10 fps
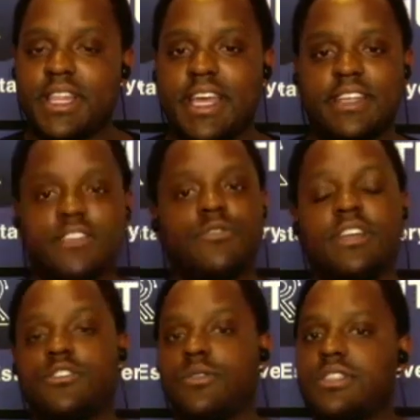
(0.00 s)
lettuce, right?
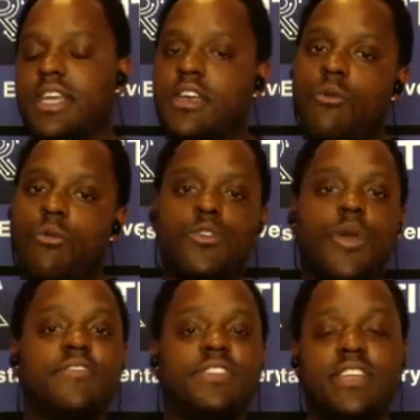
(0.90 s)
So it's like when you
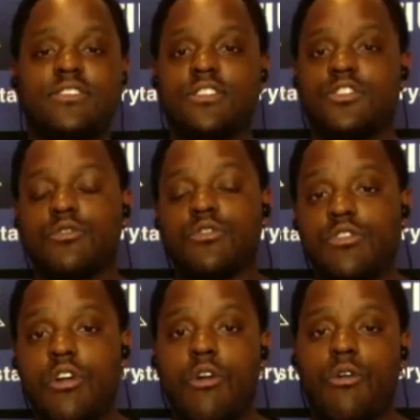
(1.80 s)
have sensors, you'll
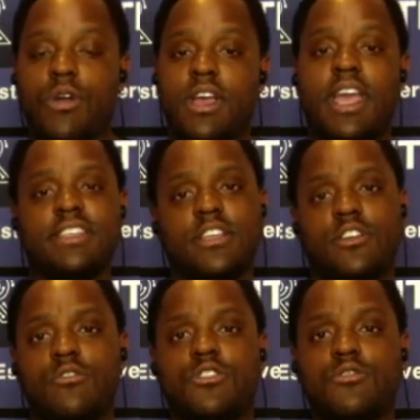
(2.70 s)
know as it
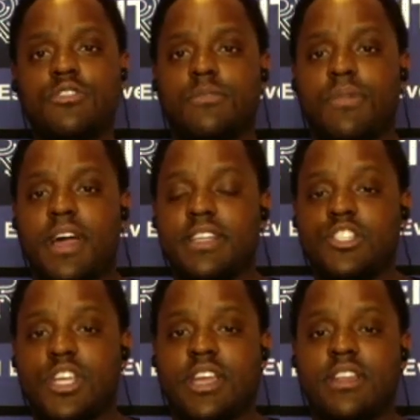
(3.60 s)
goes through the supply
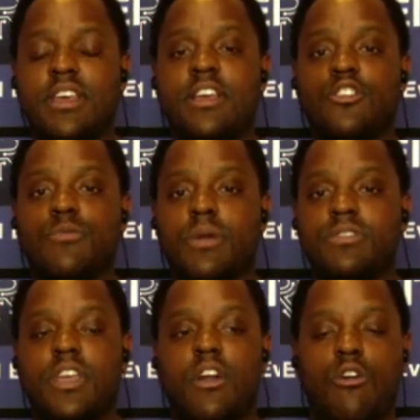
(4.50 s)
chain, you'll be able to
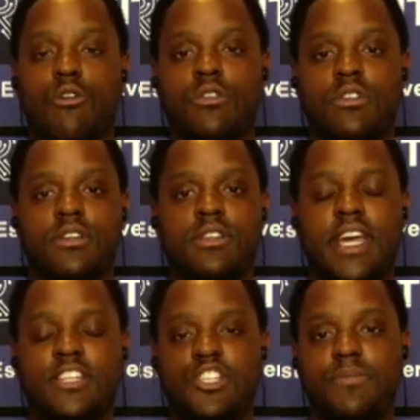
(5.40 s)
say, oh,
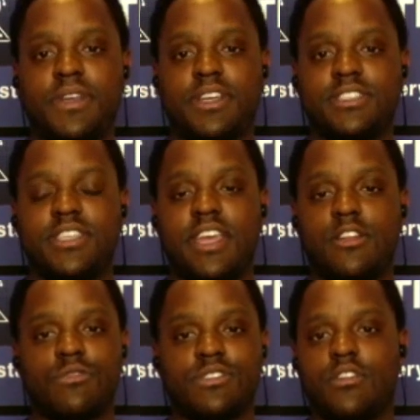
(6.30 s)
that shipping container
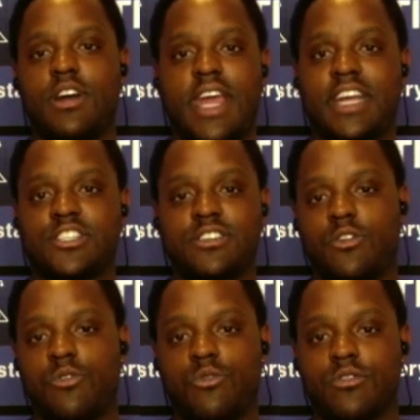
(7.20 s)
was not actually
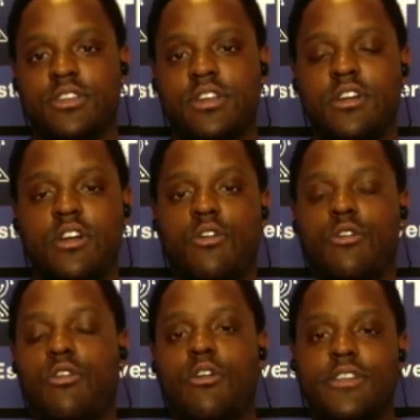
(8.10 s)
cooled,
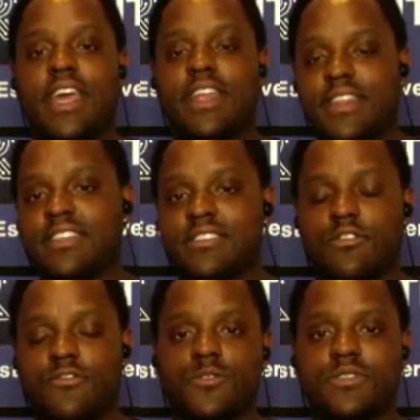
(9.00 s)
or that
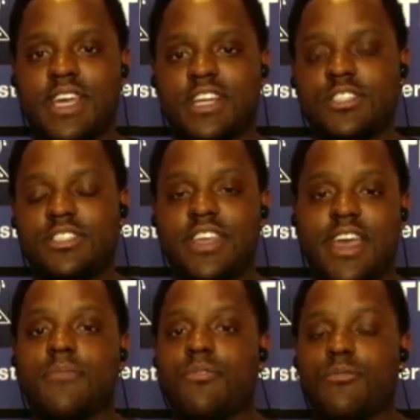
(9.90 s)
surface was actually
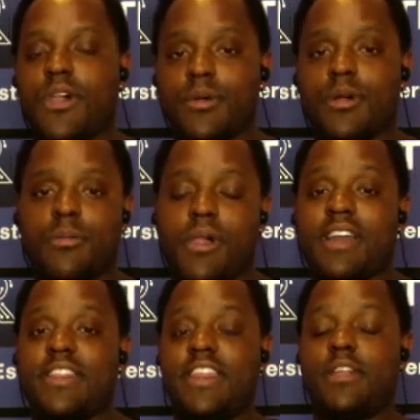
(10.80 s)
damp, or blah, blah, blah.
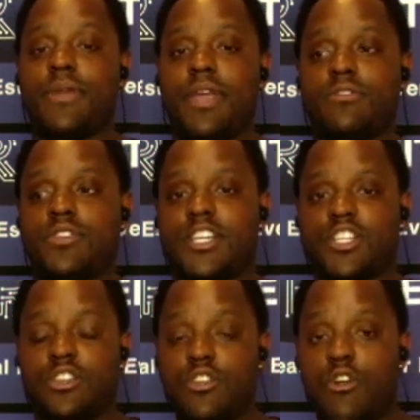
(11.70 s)
And then they'll be able to
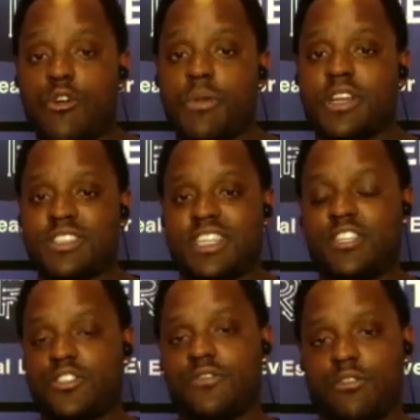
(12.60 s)
actually know because
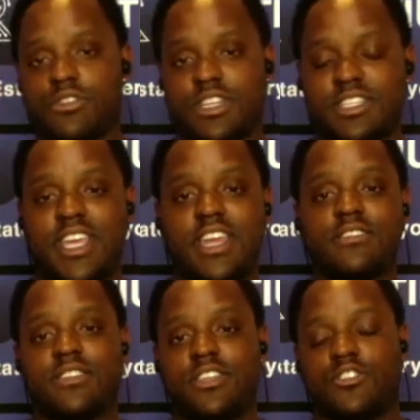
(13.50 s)
each of those containers
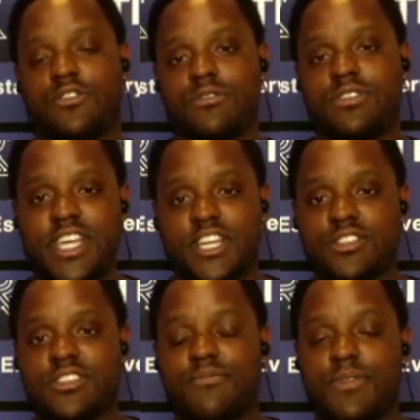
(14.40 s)
and each of those
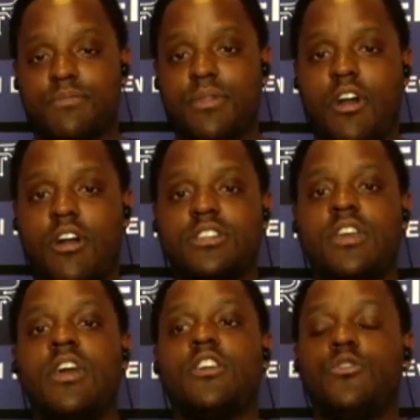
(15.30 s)
sections have been blocked.
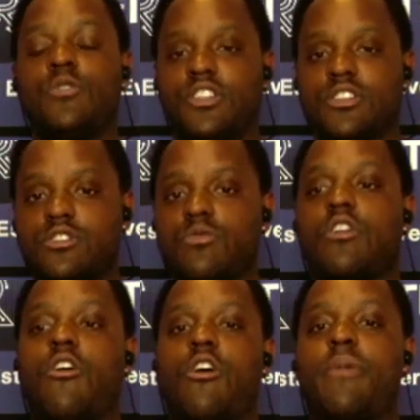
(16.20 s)
You can just do a
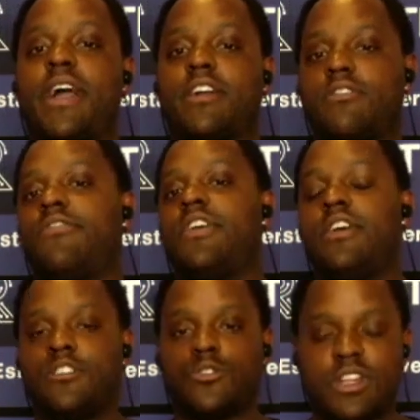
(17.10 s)
callback of
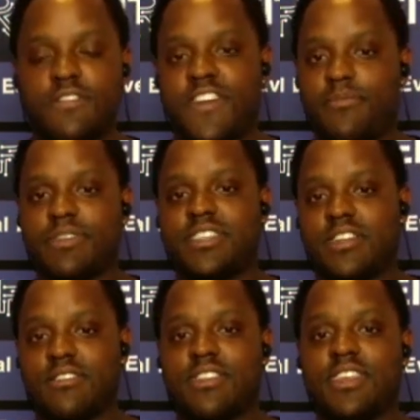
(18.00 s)
25%
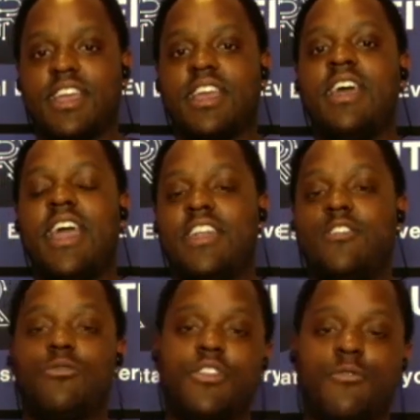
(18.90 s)
of the thing and
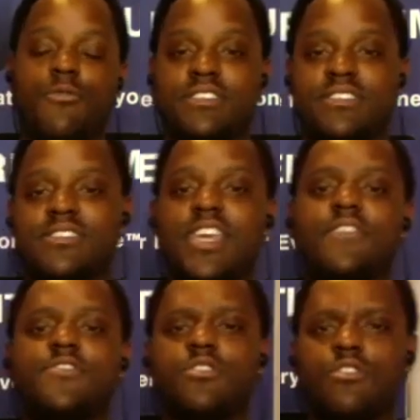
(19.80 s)
know that the rest is safe.
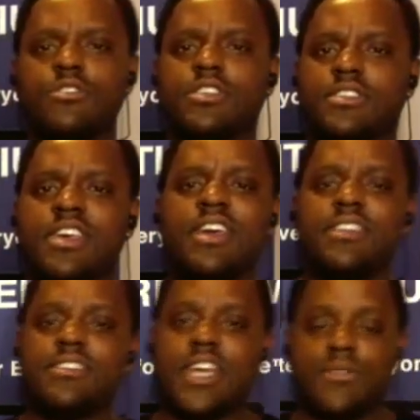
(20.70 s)
So those are the
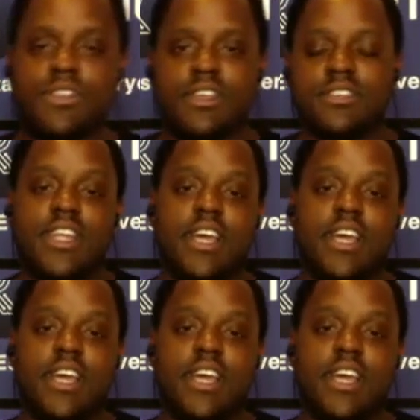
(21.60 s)
type of things that